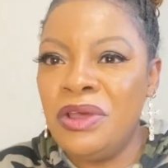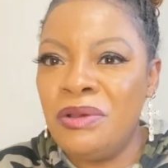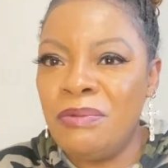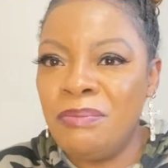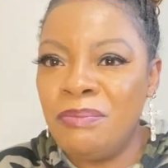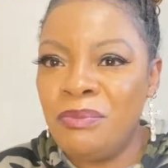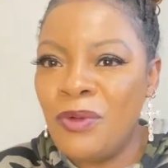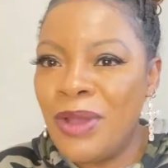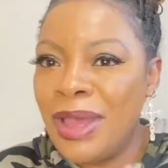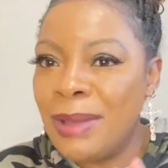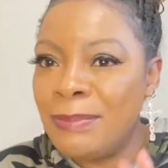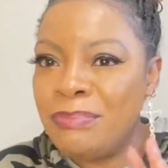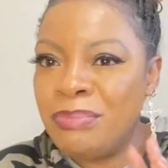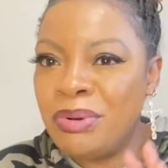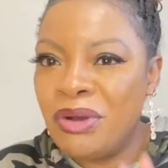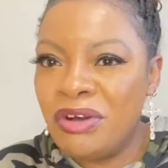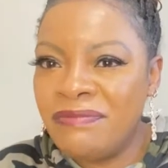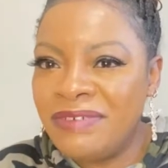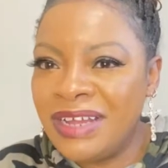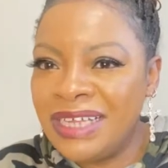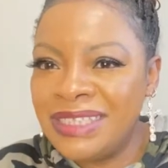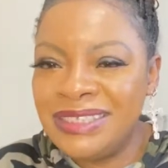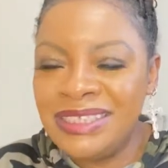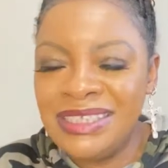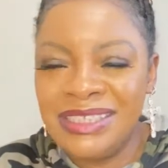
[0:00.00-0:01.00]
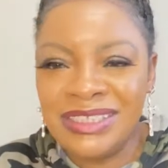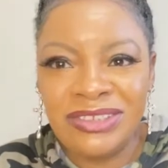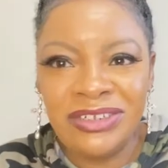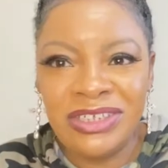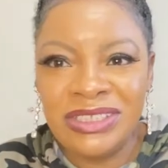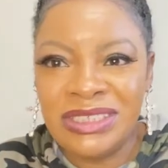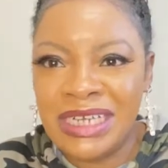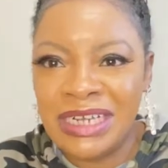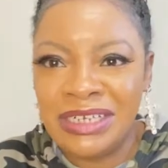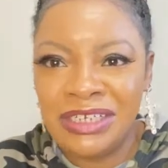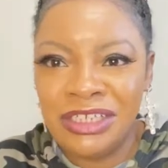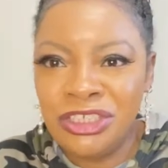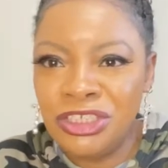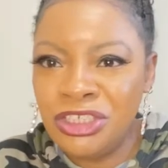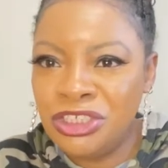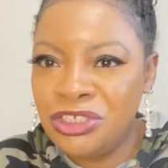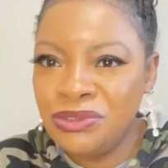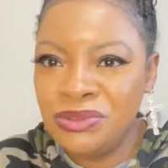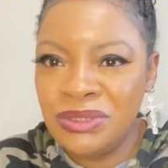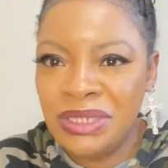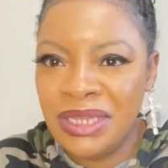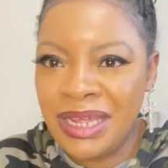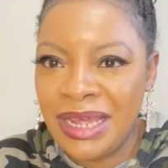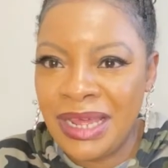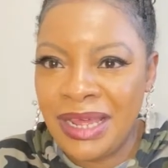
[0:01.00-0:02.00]
Where poverty is not an issue
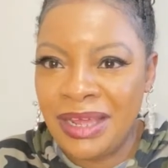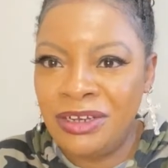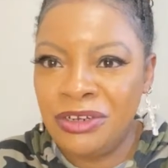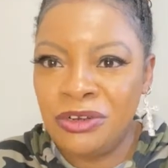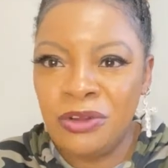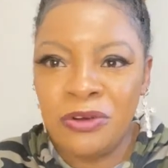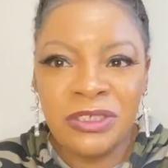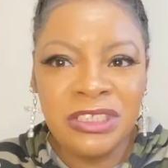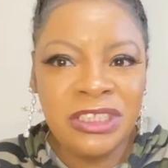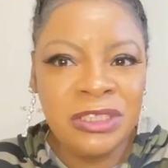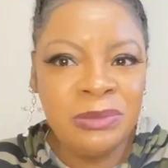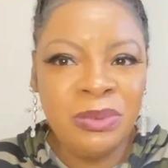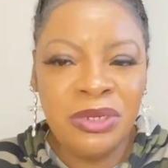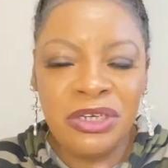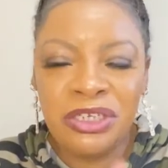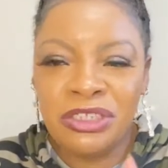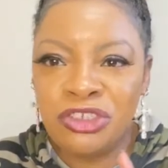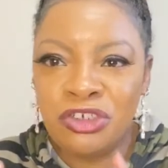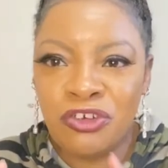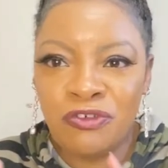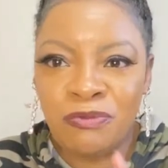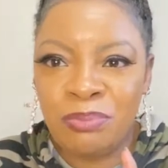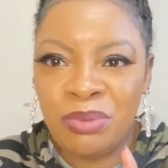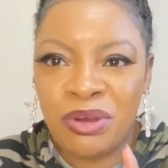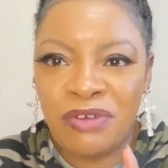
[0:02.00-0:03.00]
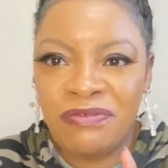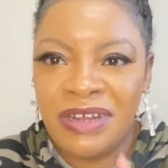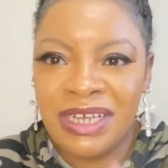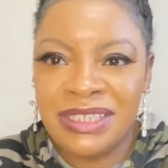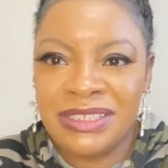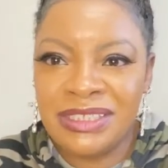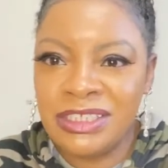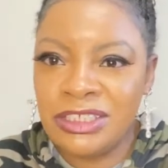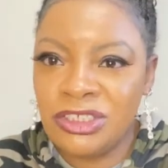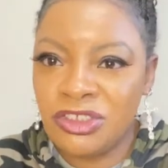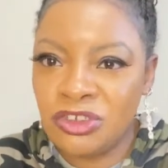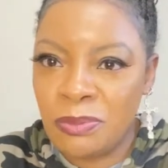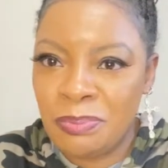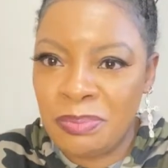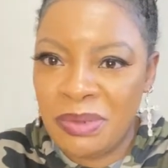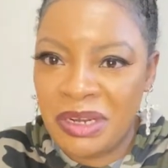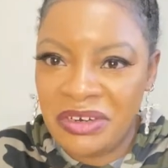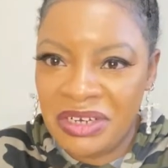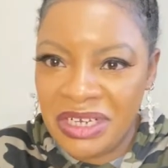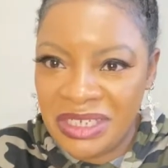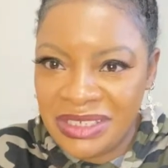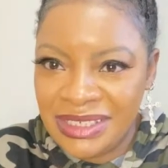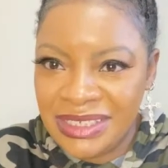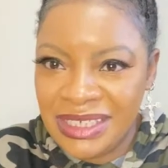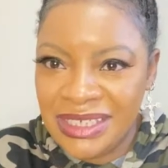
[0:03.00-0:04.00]
there. No spirit of poverty is
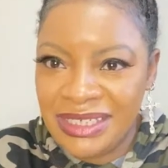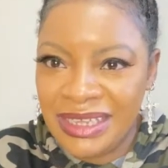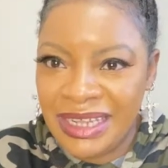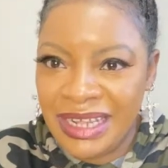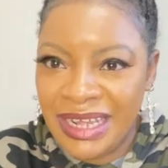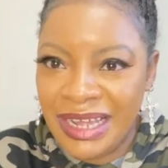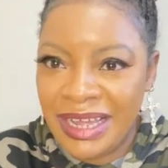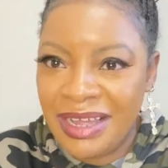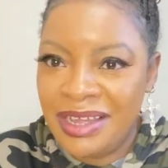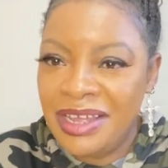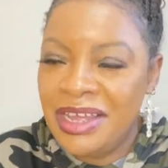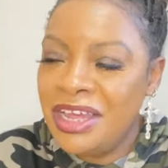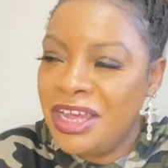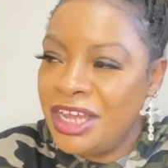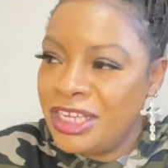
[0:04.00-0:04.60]
operating there.